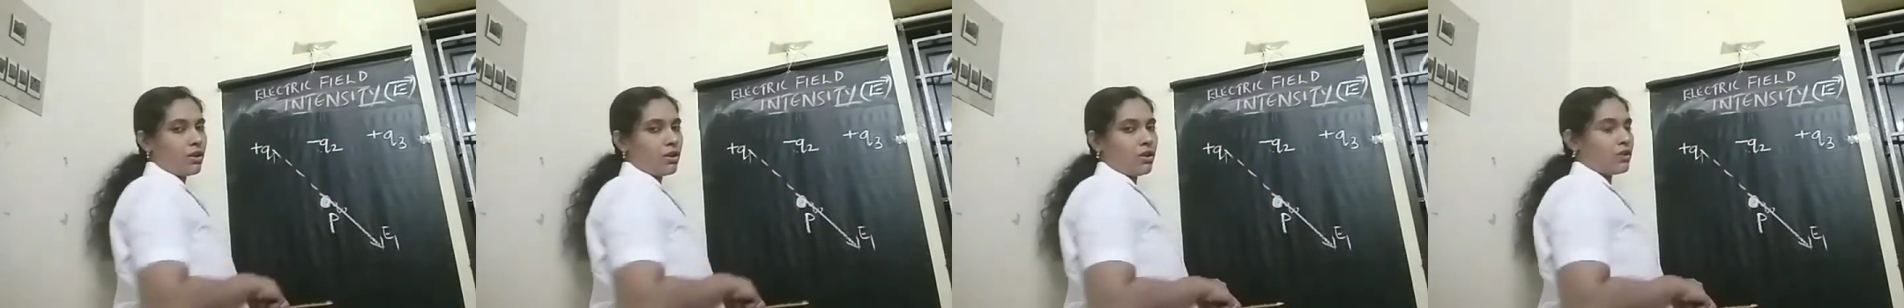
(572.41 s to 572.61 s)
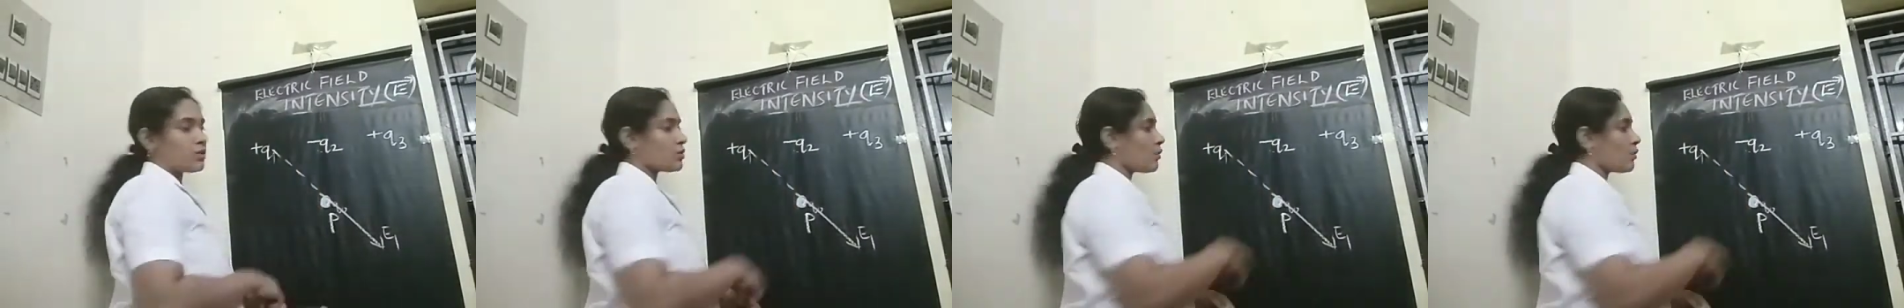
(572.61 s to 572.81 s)

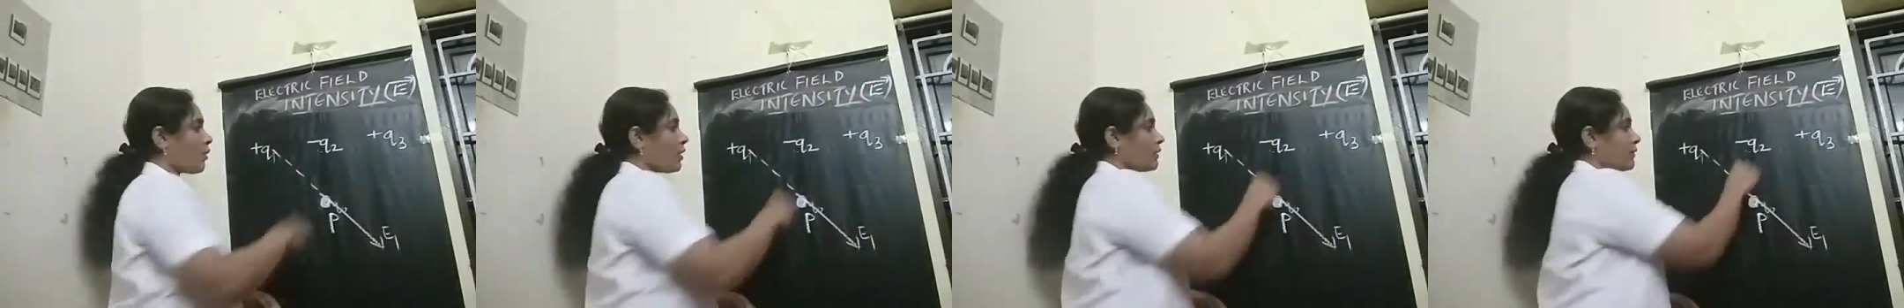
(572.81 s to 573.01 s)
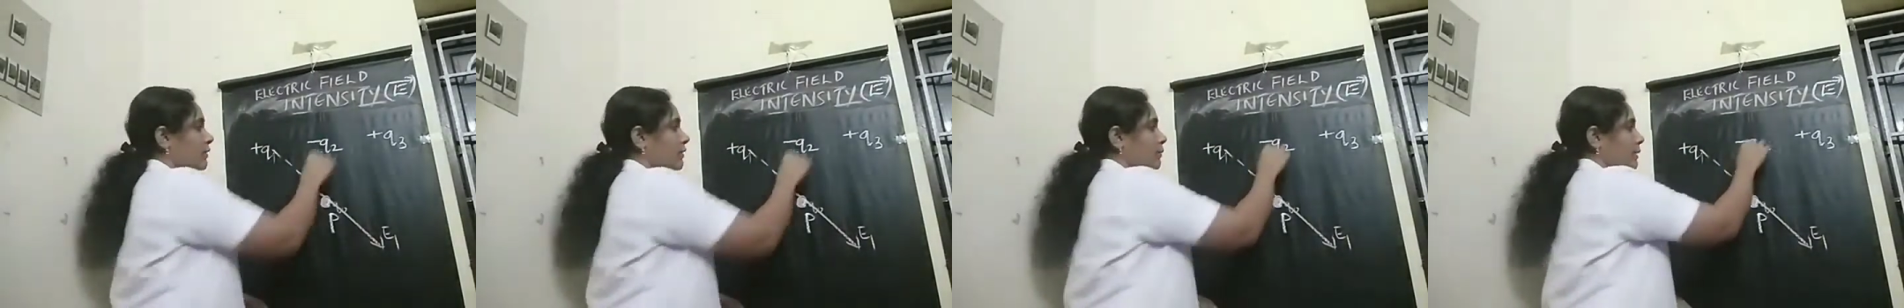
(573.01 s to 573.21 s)
So
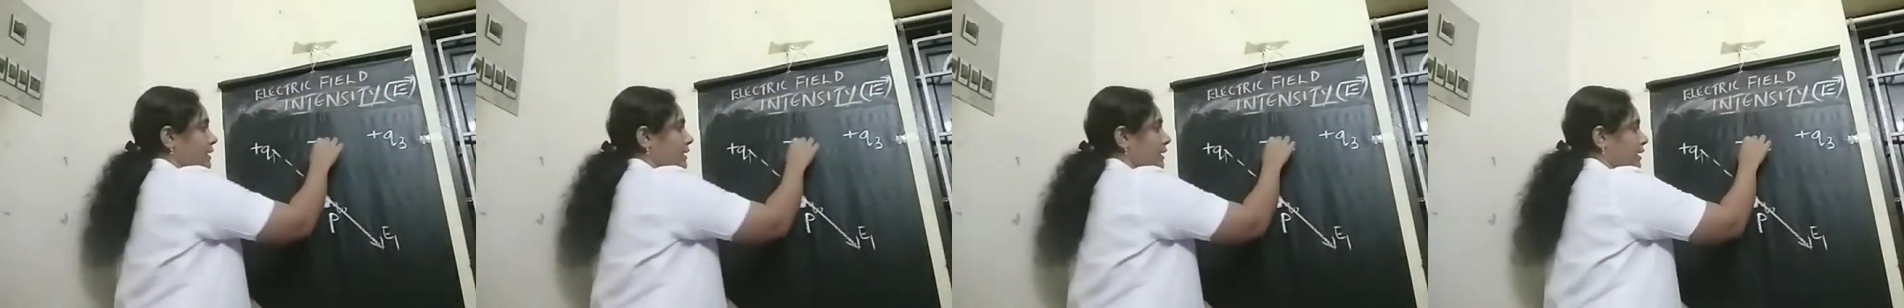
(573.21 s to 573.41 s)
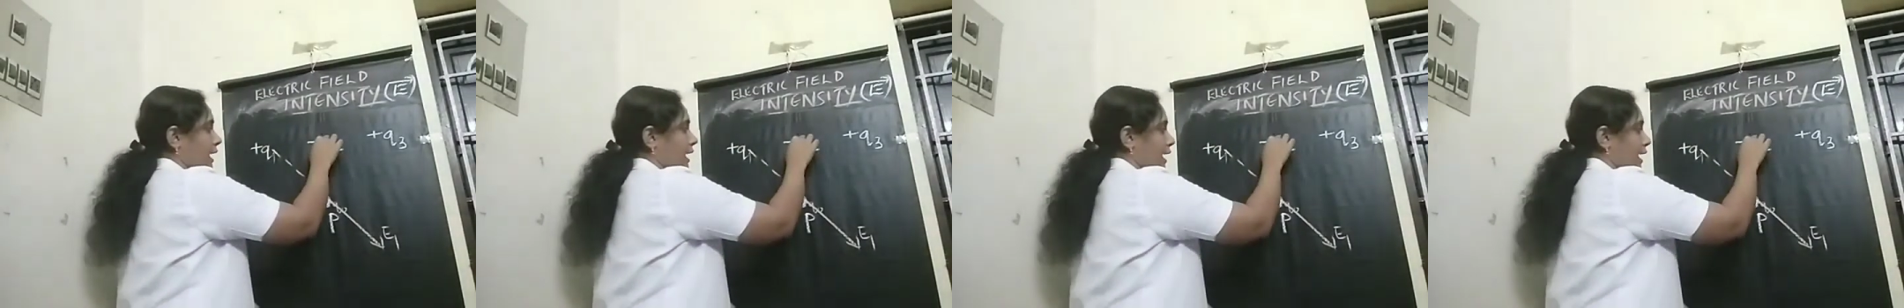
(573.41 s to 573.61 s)
what will be
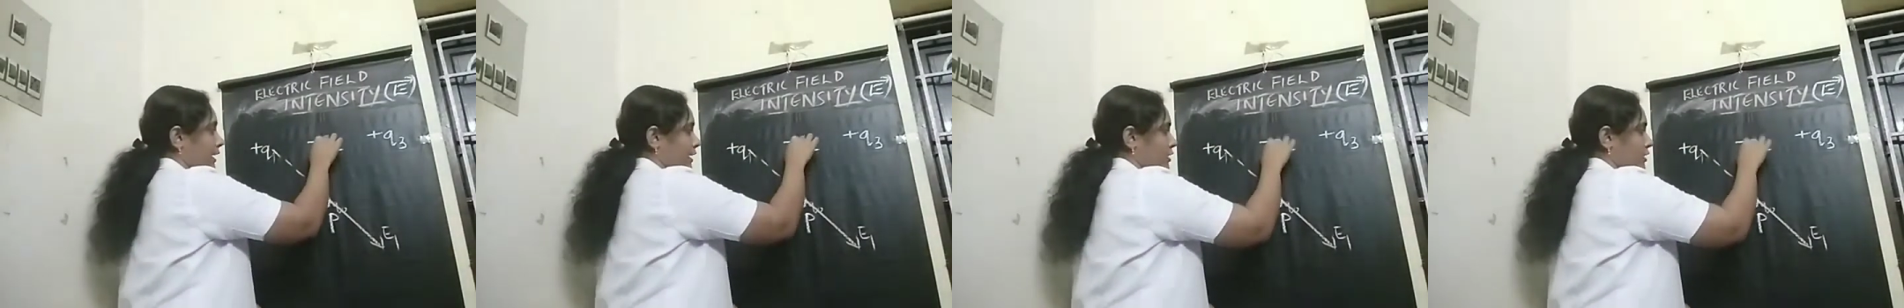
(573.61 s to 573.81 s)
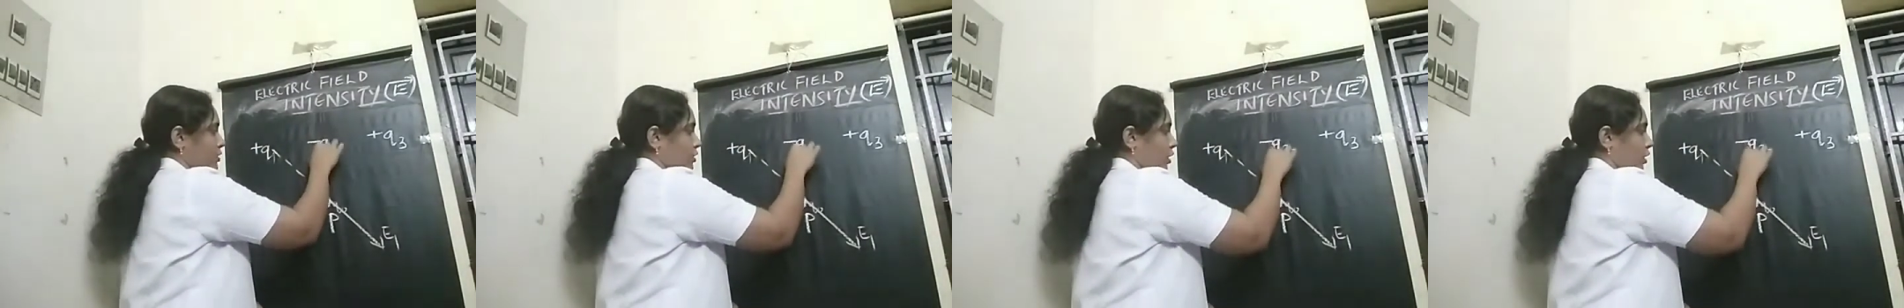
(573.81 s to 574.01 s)
the
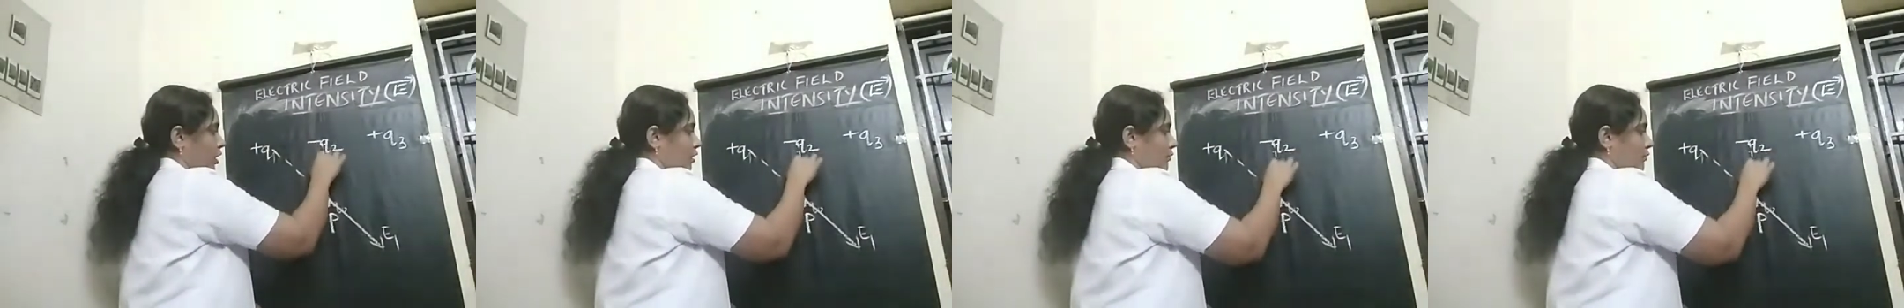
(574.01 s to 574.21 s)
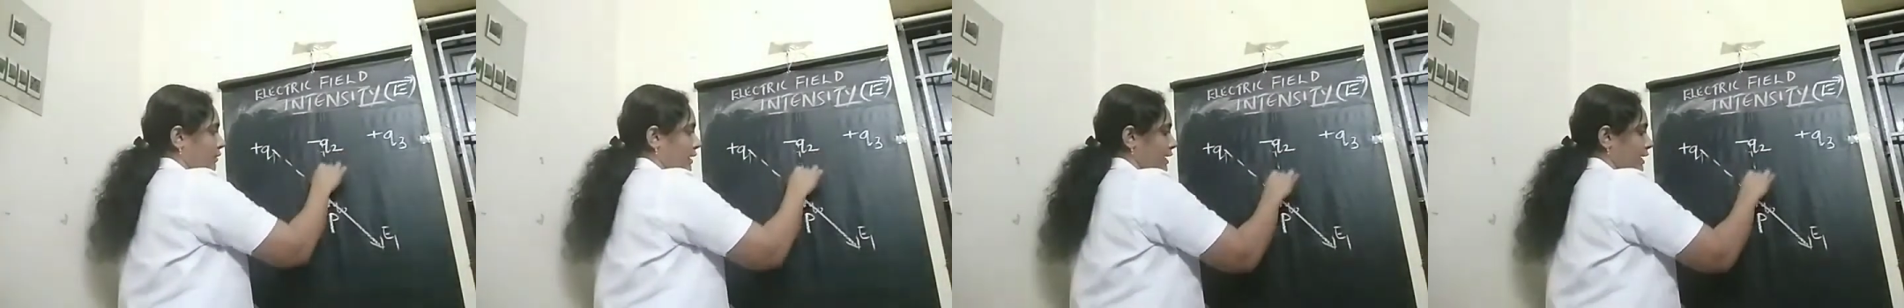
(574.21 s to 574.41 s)
direction
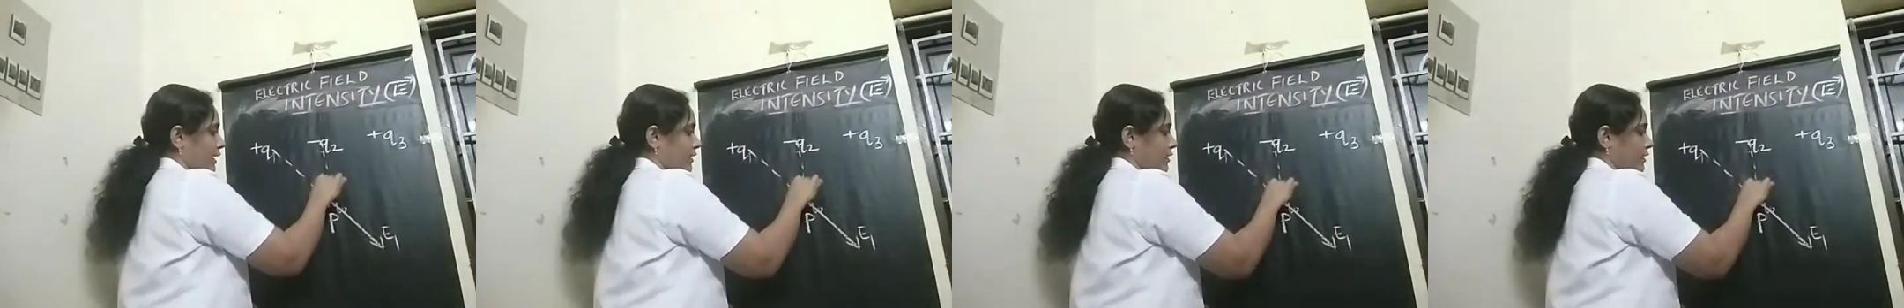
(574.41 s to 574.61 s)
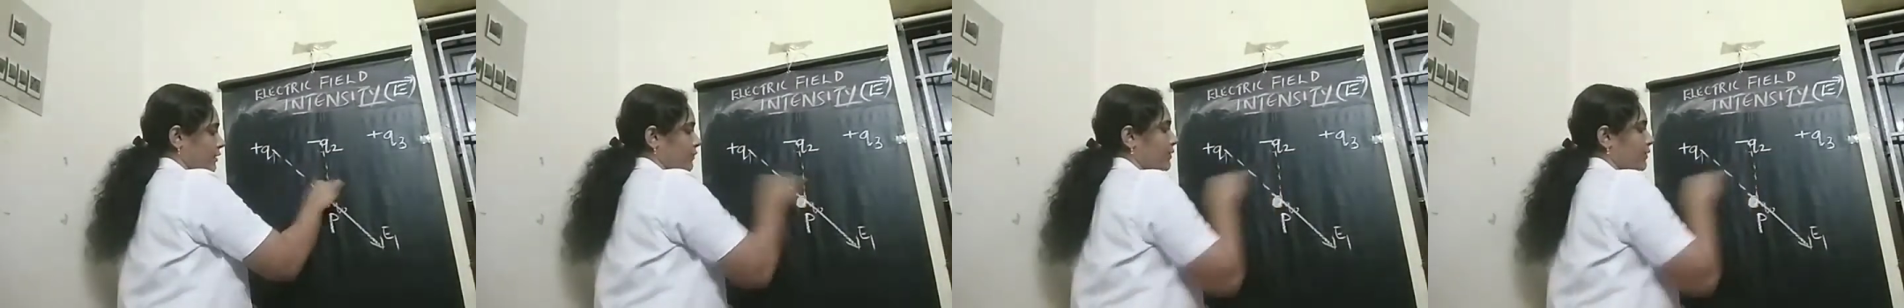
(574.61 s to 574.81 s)
of
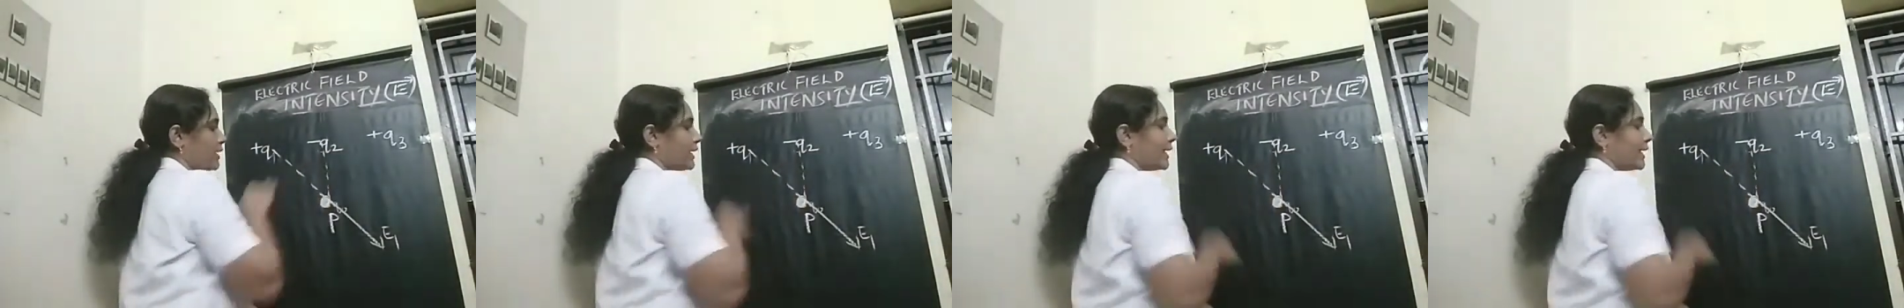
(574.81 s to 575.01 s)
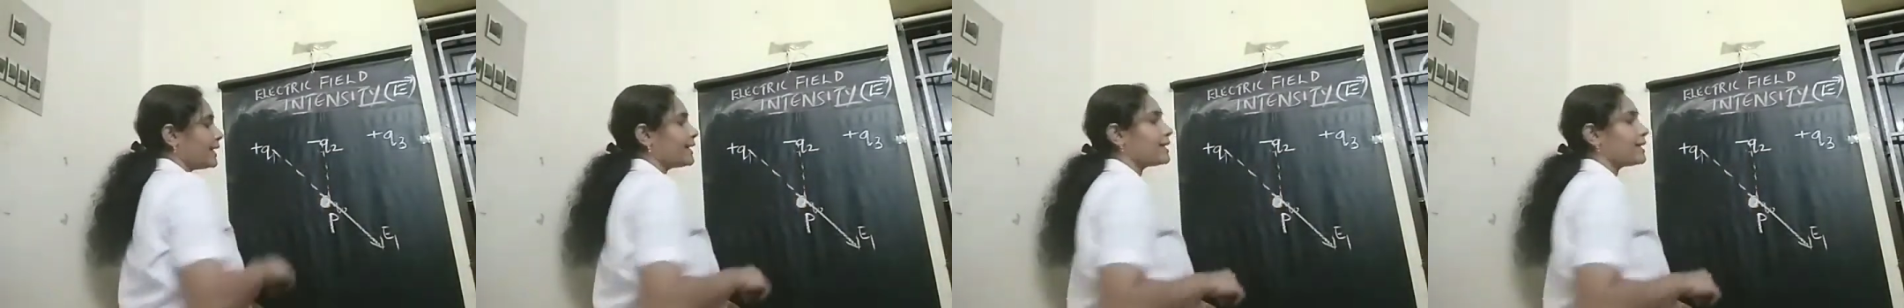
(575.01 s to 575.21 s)
electric field
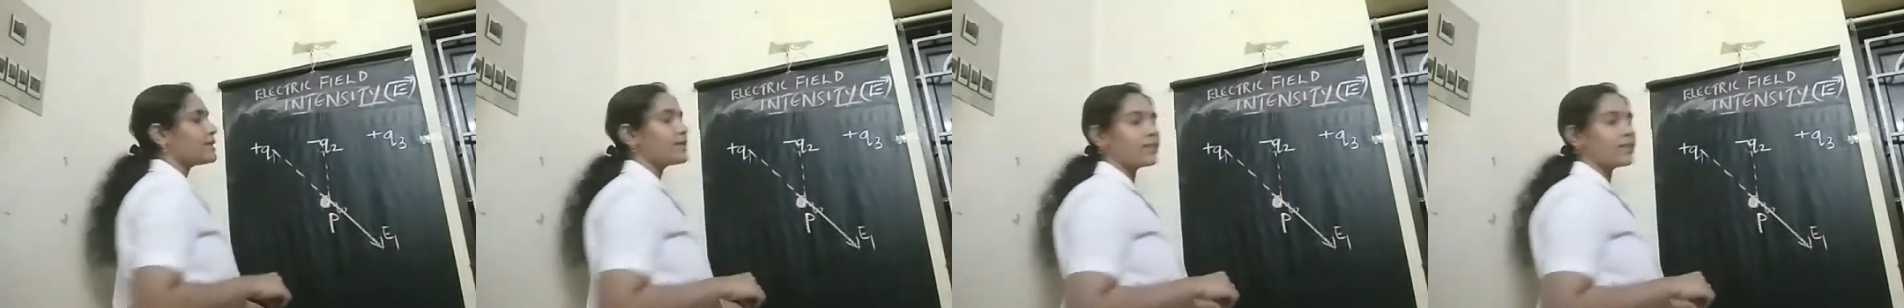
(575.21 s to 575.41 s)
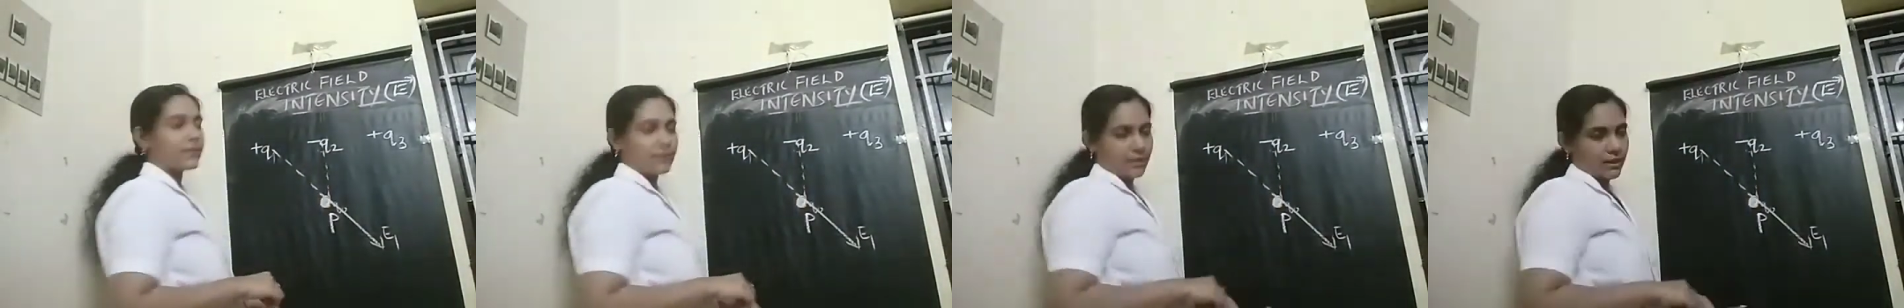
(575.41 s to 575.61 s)

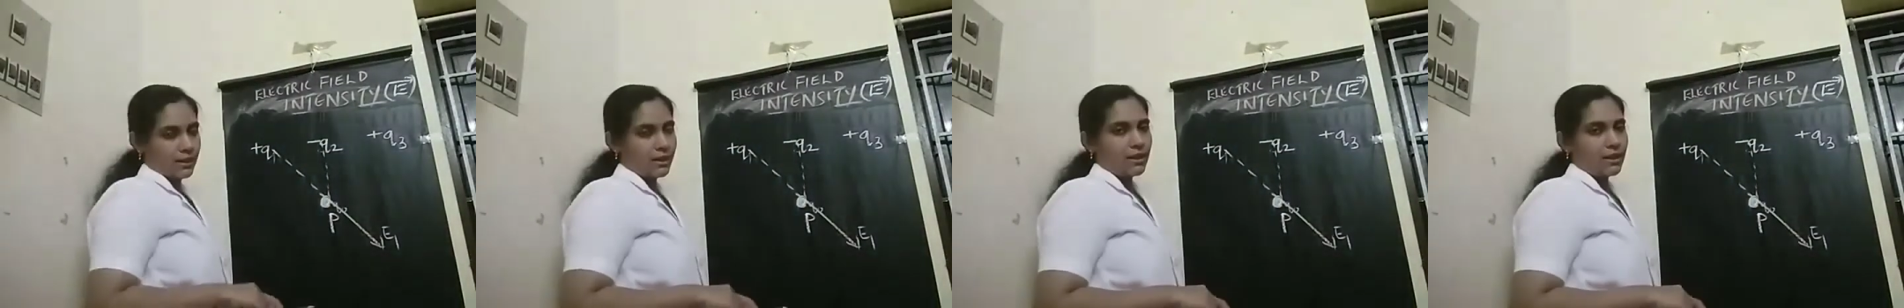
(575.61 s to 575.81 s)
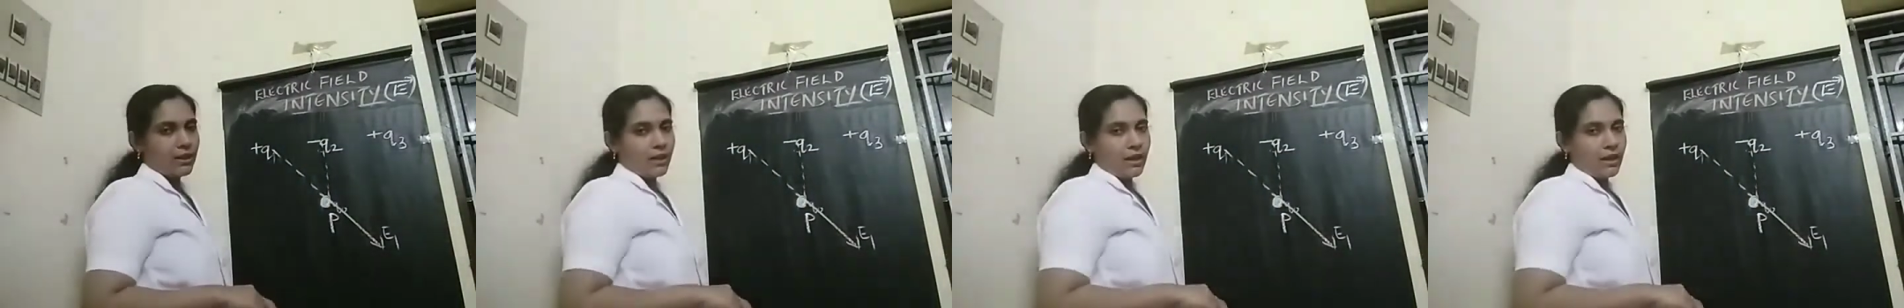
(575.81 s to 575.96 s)
intensity?